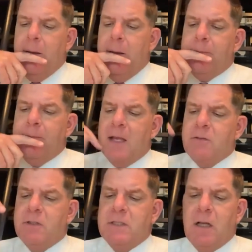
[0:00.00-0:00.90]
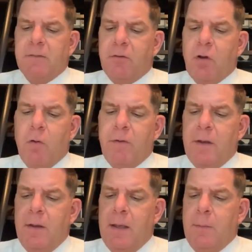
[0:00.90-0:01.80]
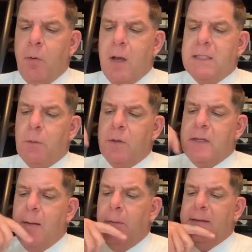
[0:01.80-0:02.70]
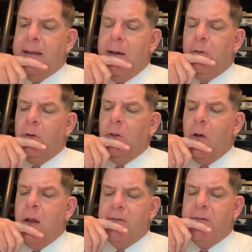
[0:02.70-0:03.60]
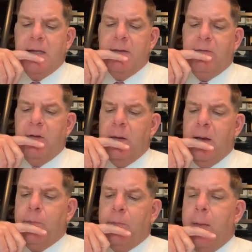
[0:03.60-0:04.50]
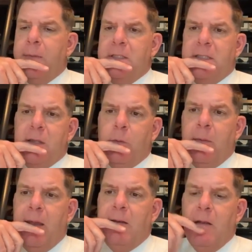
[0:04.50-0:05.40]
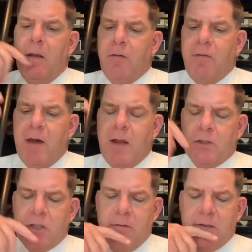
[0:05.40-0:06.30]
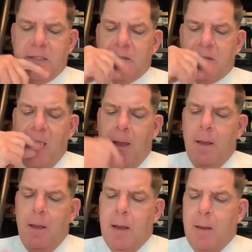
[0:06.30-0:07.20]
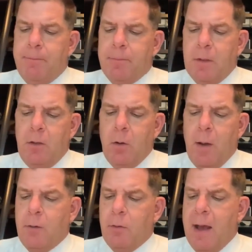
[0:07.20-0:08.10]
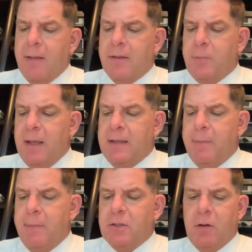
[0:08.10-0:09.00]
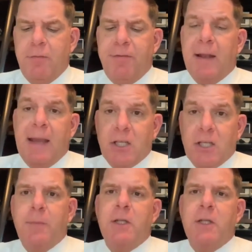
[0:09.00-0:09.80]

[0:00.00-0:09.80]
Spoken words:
as a result of COVID, in Boston, we're doubling down on a lot of our different promises that we made for vital services. You know, I don't know how this pandemic is going to affect next year's budget